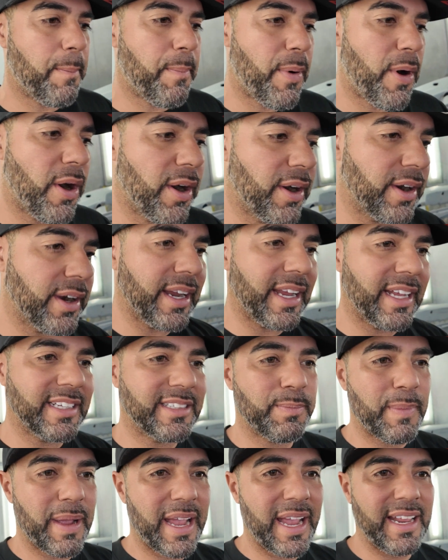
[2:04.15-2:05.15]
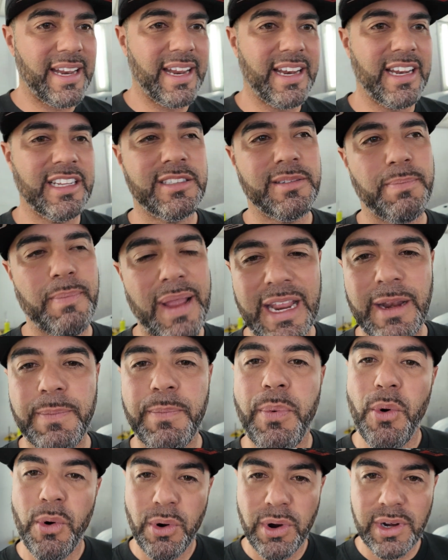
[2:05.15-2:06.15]
part is made and it's made
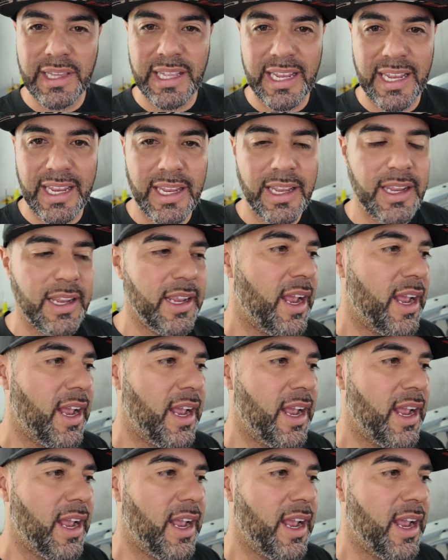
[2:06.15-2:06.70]
poorly,